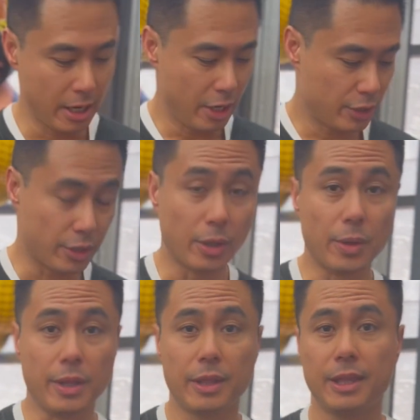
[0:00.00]
So
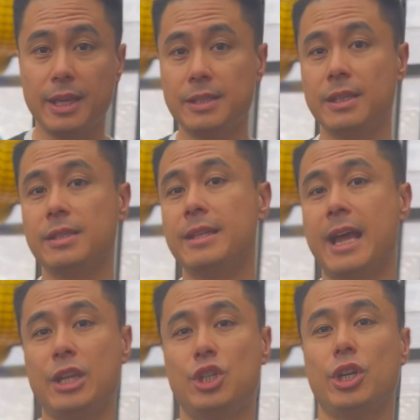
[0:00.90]
this is
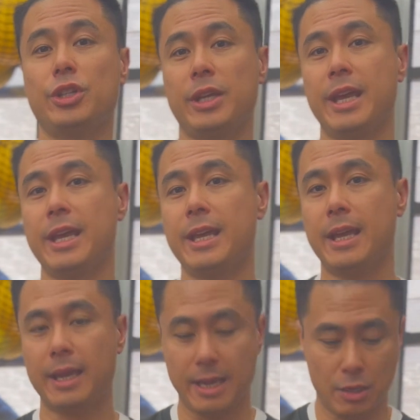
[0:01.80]
not just a
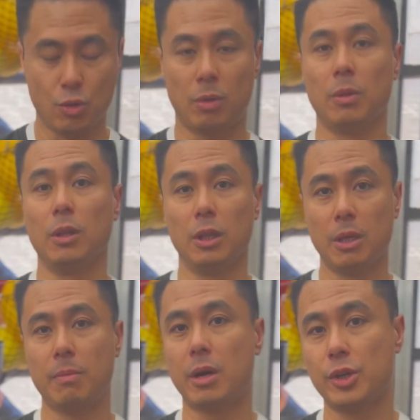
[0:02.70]
normal
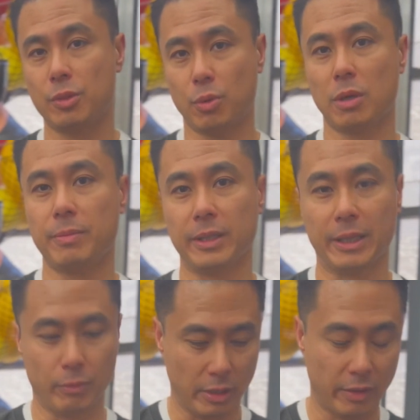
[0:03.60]
lumbar support belt
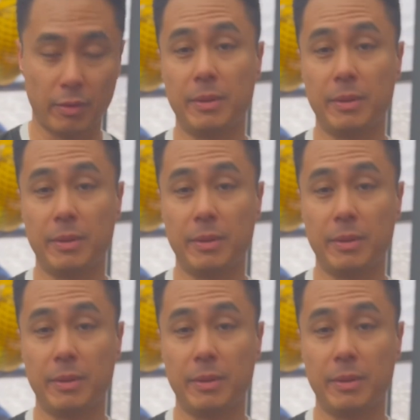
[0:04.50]
like whatever